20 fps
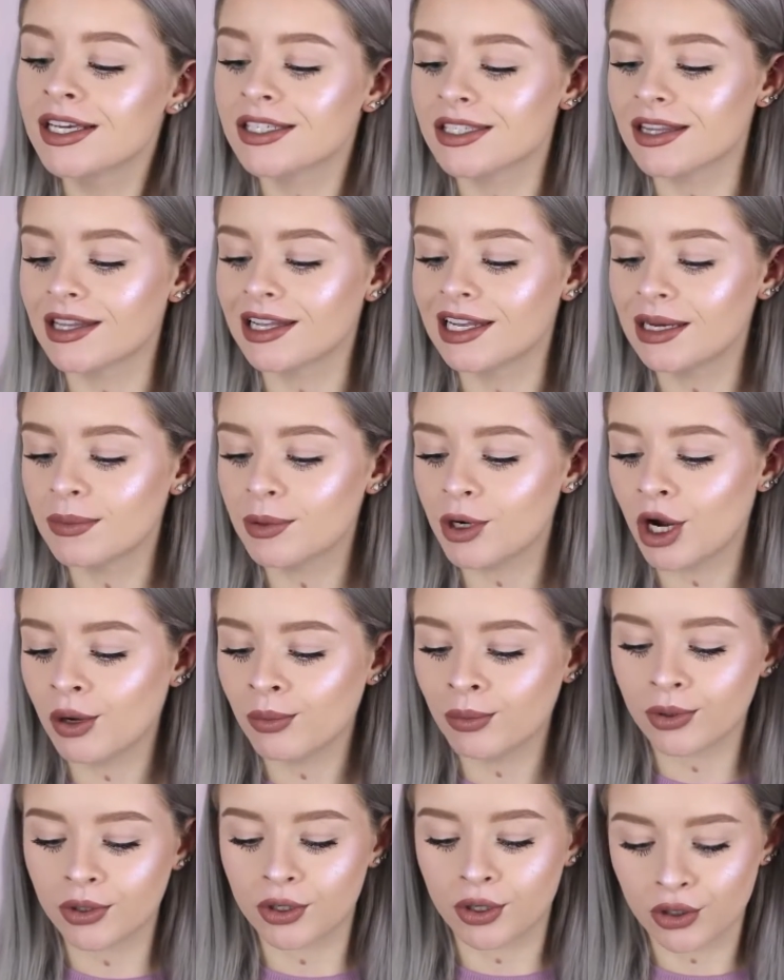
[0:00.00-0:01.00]
So the lip,
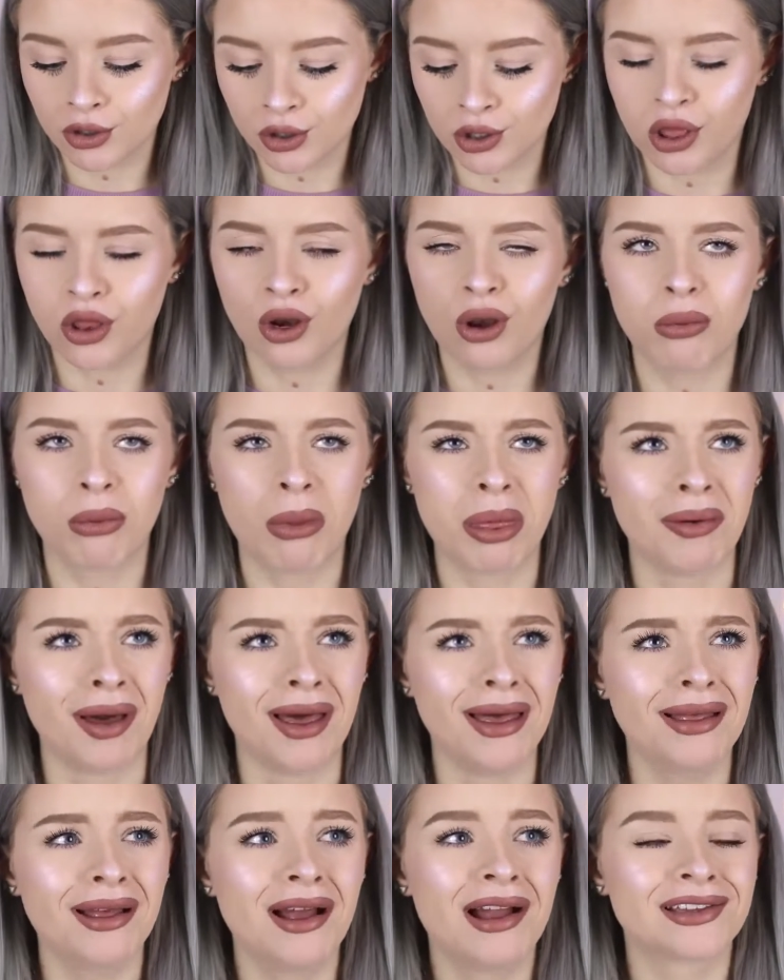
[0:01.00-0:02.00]
combo,
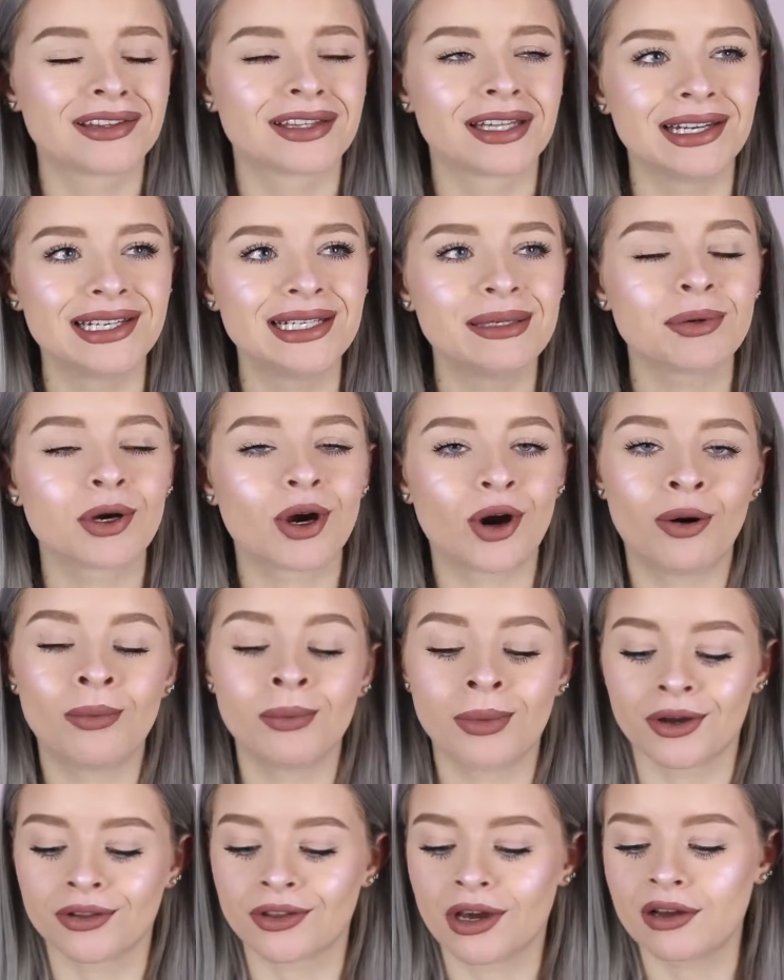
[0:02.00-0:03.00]
the lip
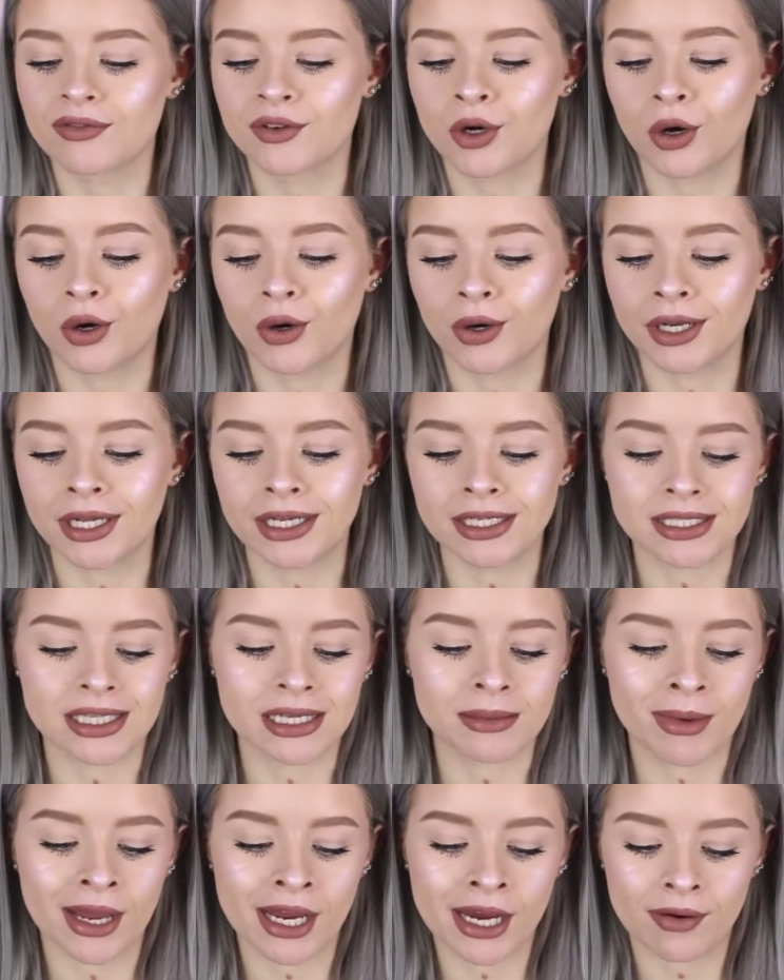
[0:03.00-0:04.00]
combo that I've got on is
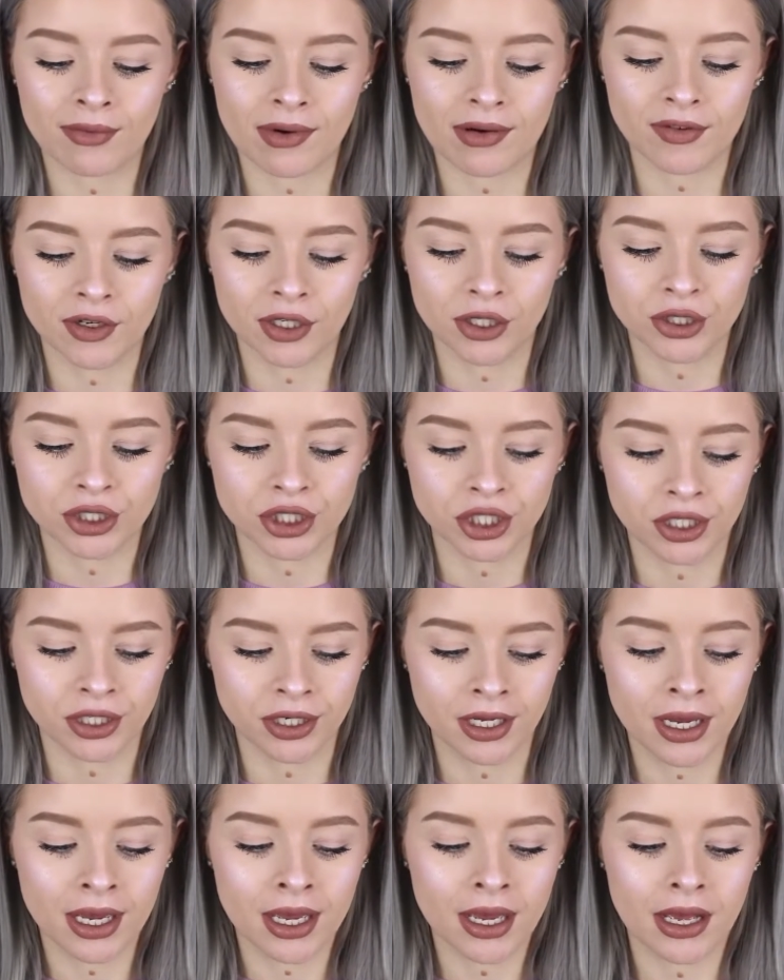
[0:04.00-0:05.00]
the Makeup
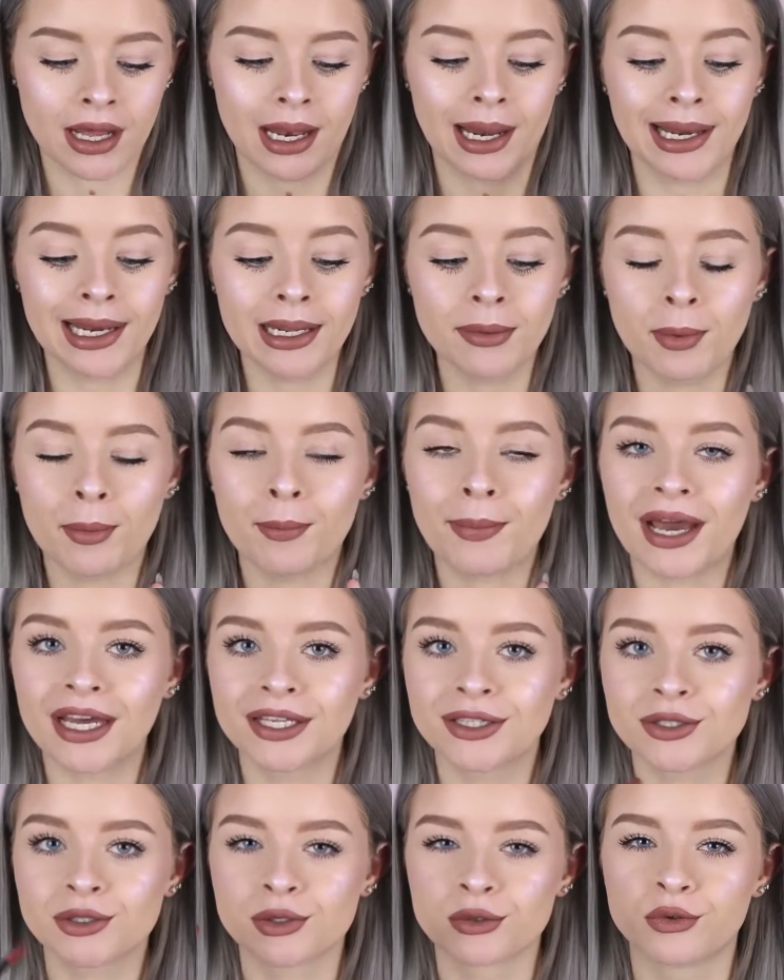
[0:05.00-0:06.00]
Revolution lip
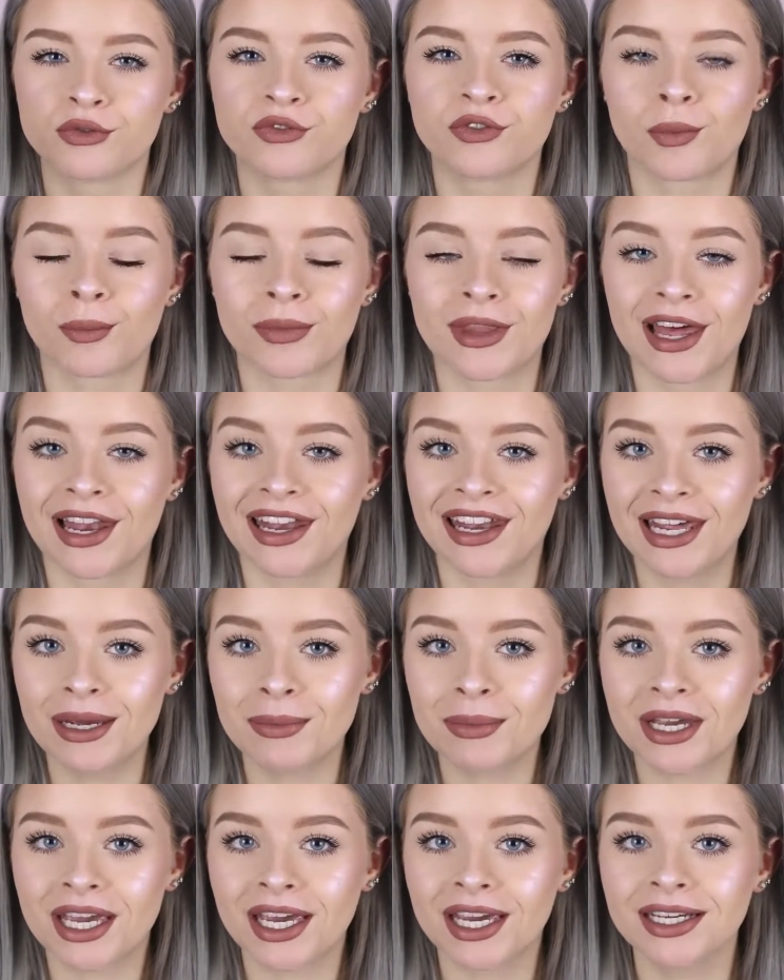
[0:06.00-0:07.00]
pencil from their
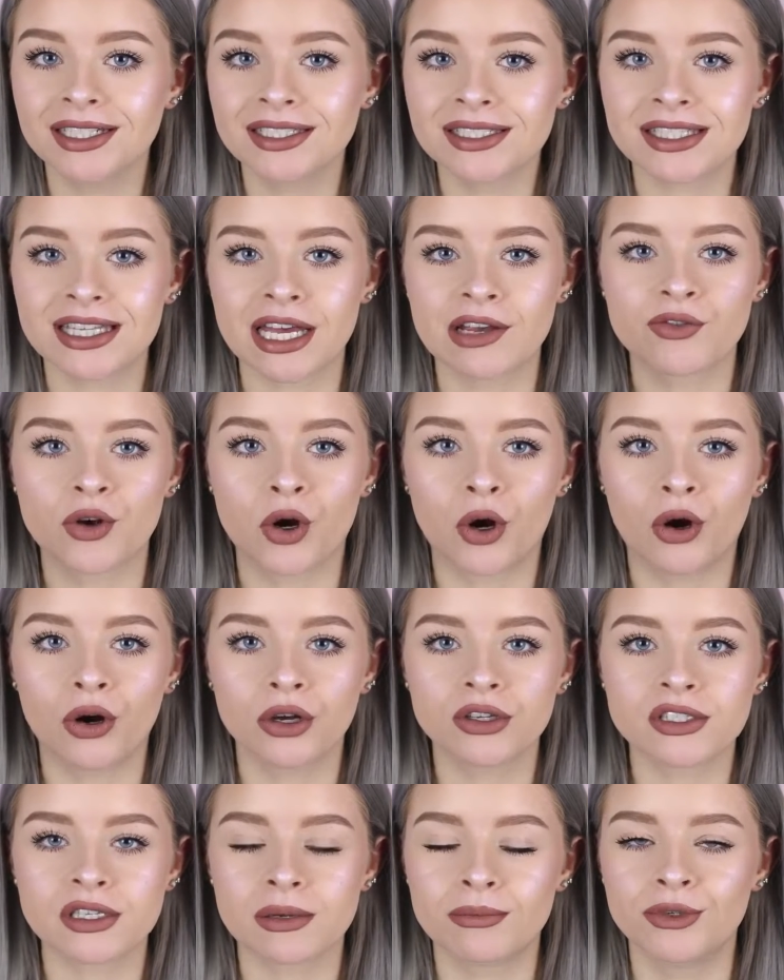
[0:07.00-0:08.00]
lip kits. They've
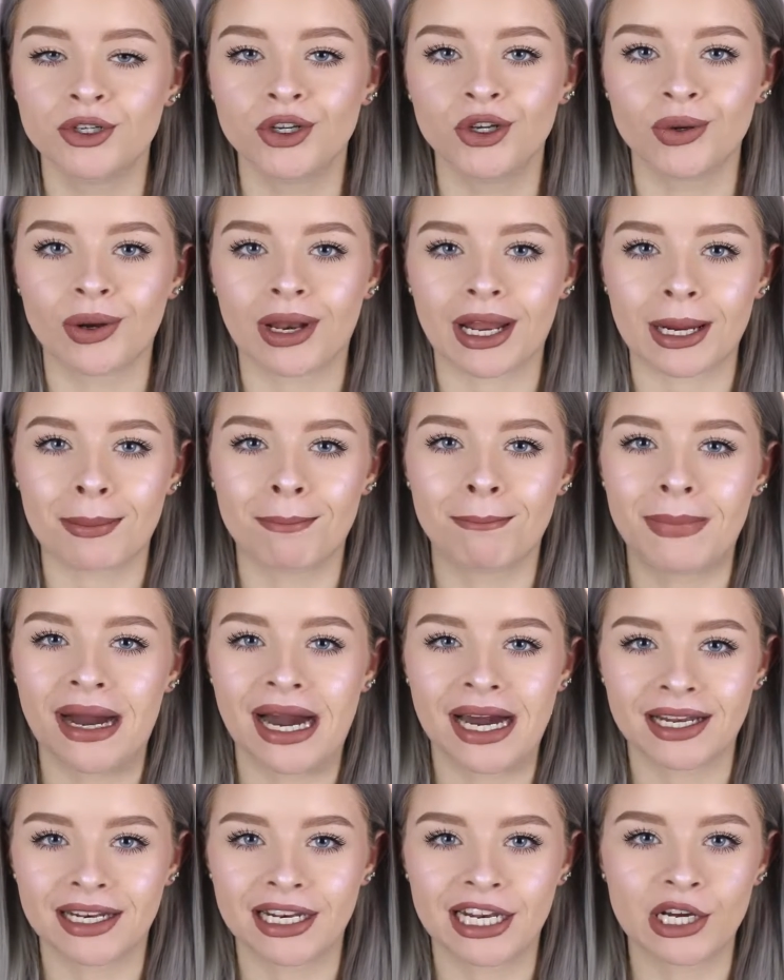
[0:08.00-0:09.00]
got some new like
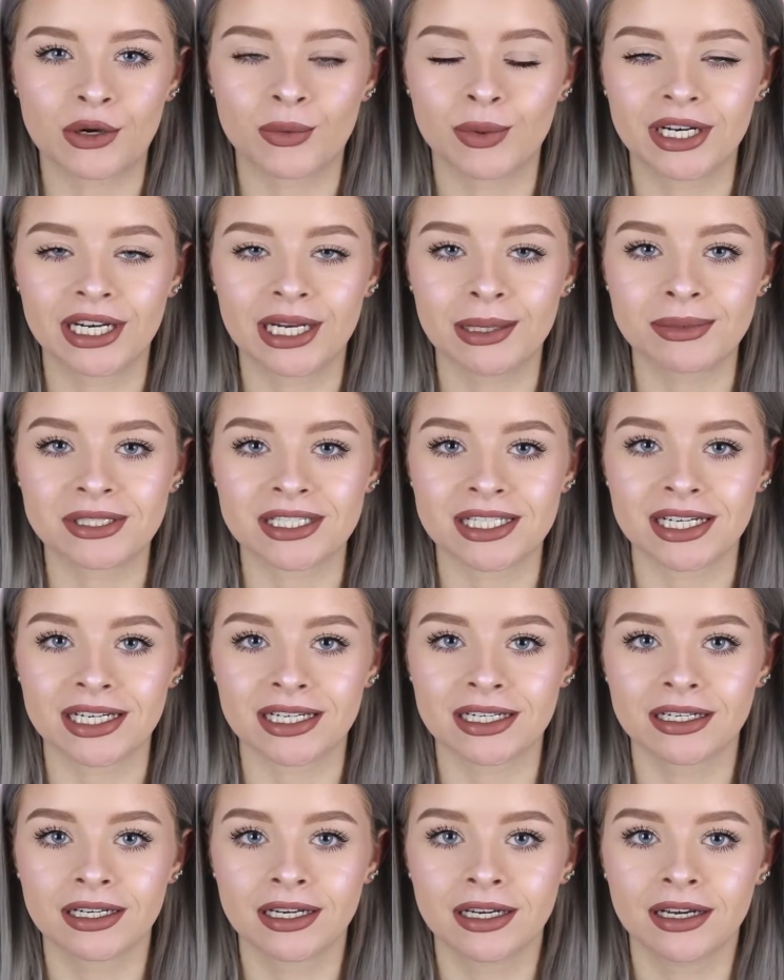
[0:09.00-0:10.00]
matte liquid
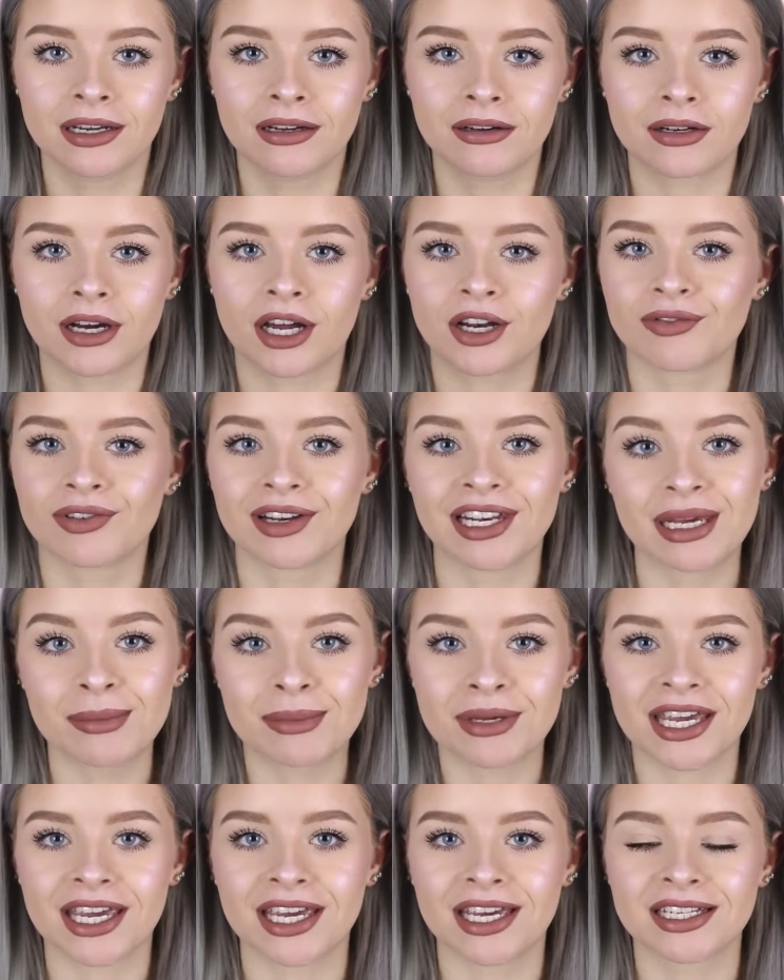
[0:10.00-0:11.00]
lipstick kind of
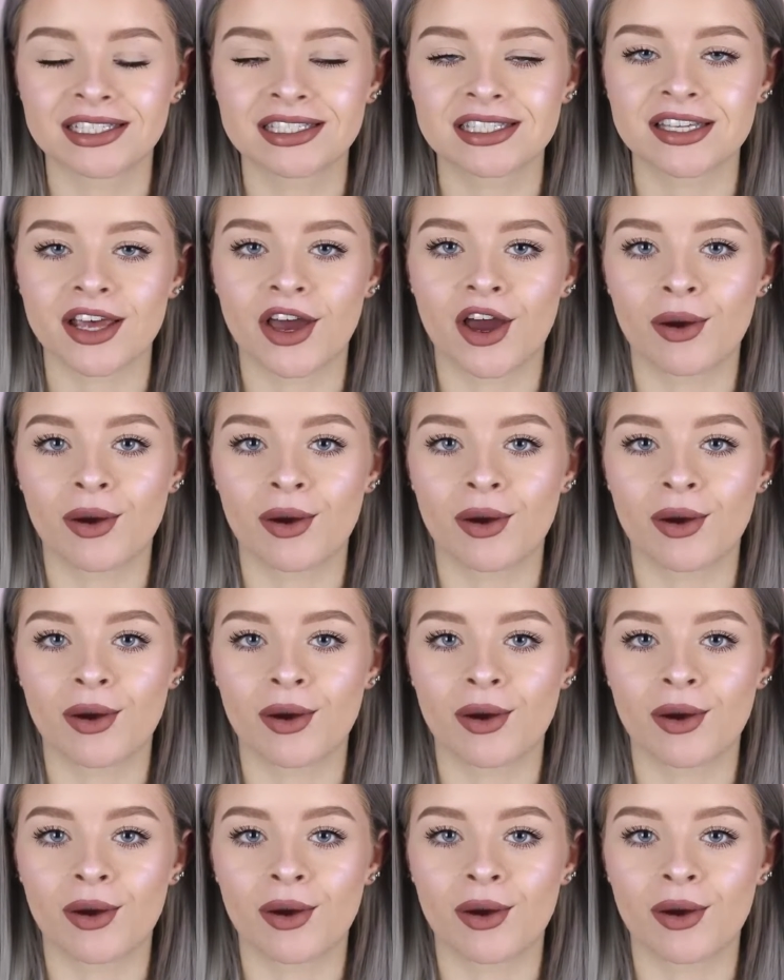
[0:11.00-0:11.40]
lip kits.